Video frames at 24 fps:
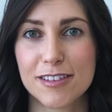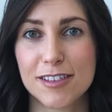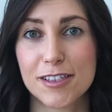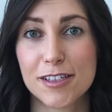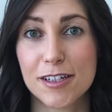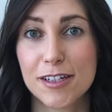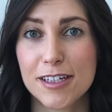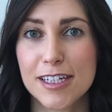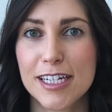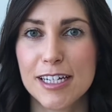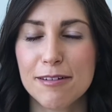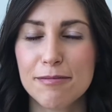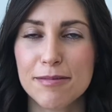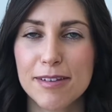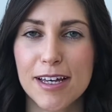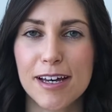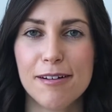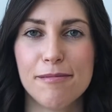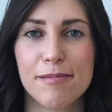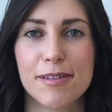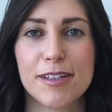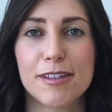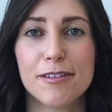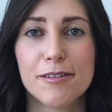should keep
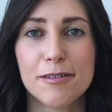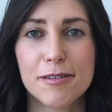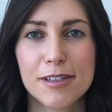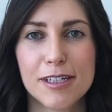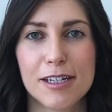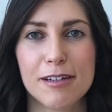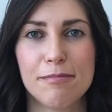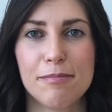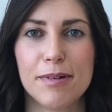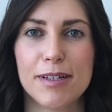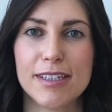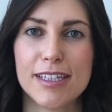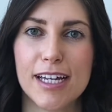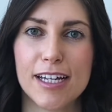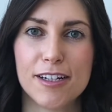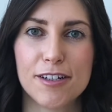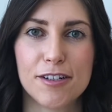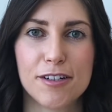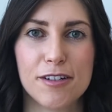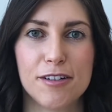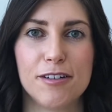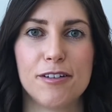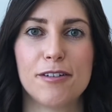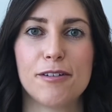them, and do keep
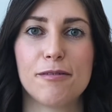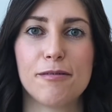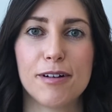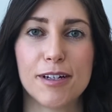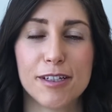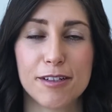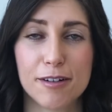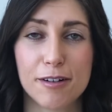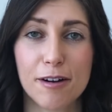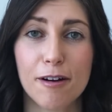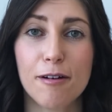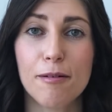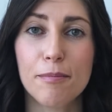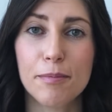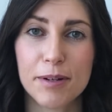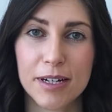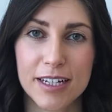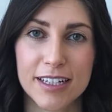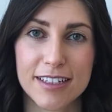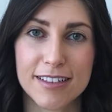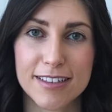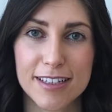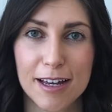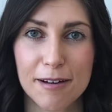attention to when you're
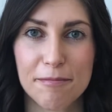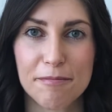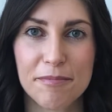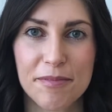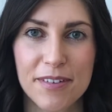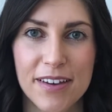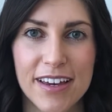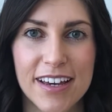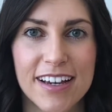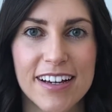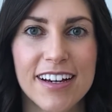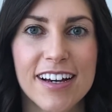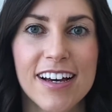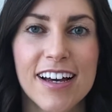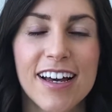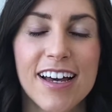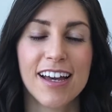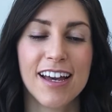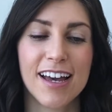opening something.